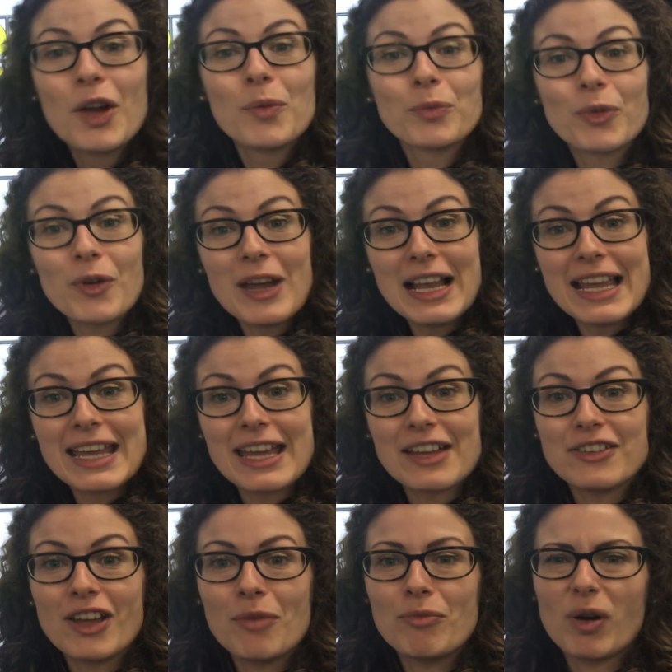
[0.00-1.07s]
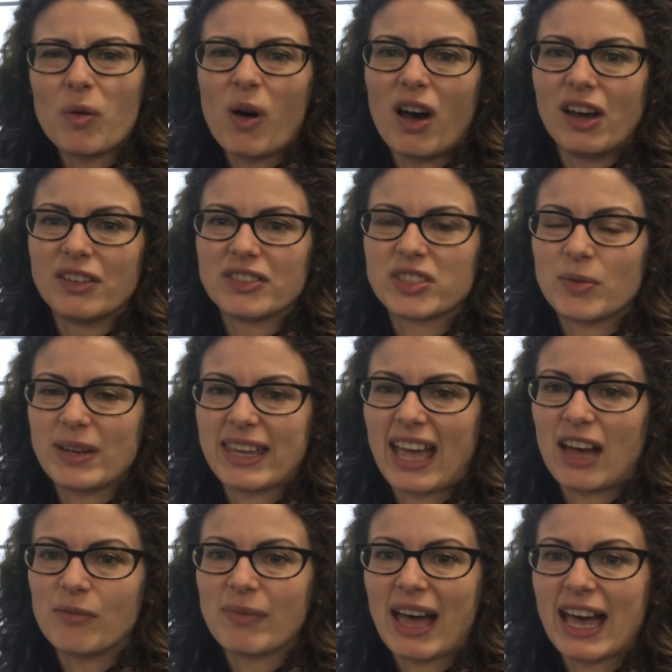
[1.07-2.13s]
Brilliant, number 1. So we
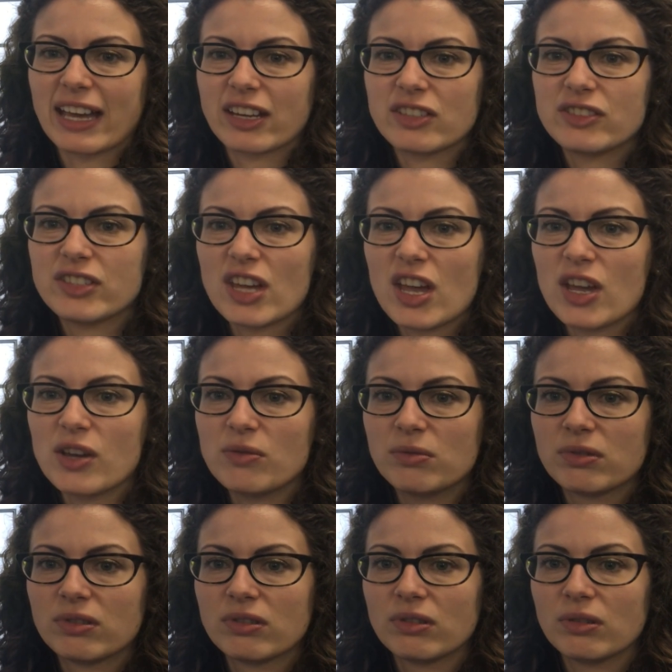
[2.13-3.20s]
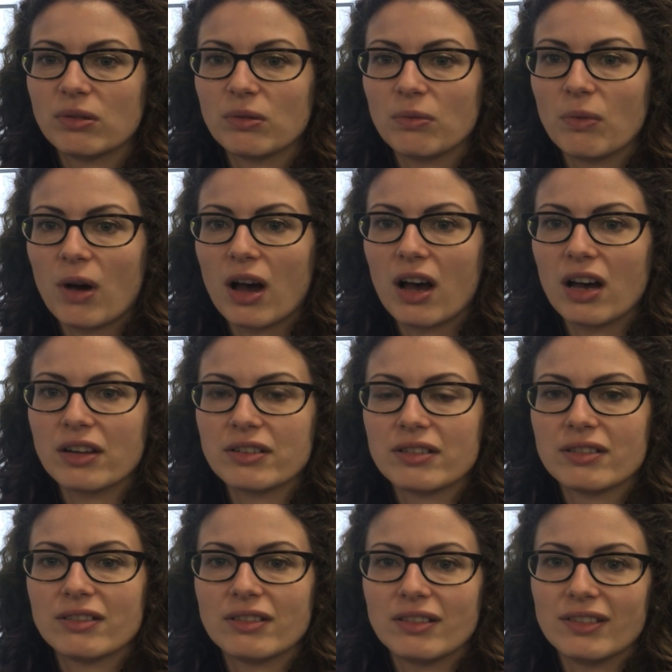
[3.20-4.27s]
count back 2, 1,
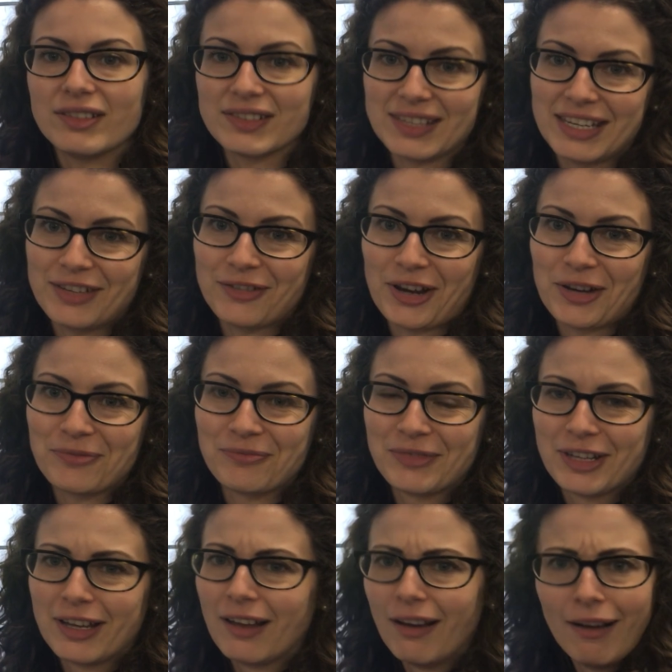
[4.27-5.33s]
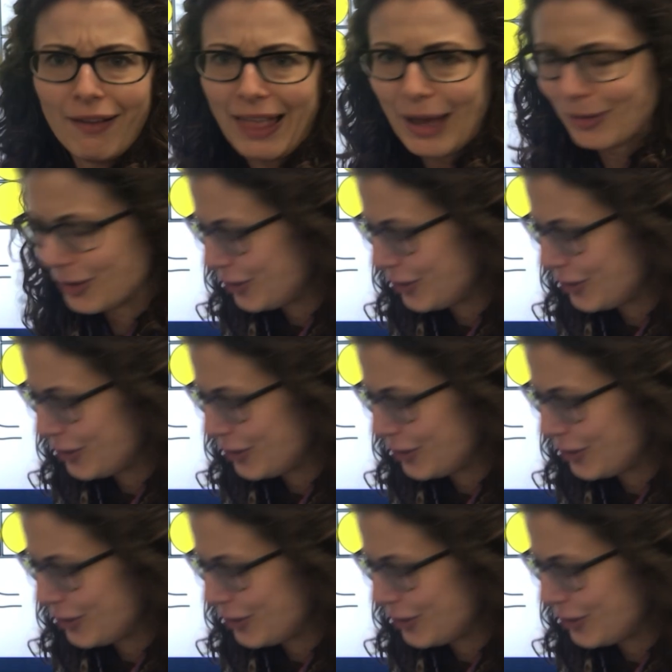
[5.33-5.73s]
0. That was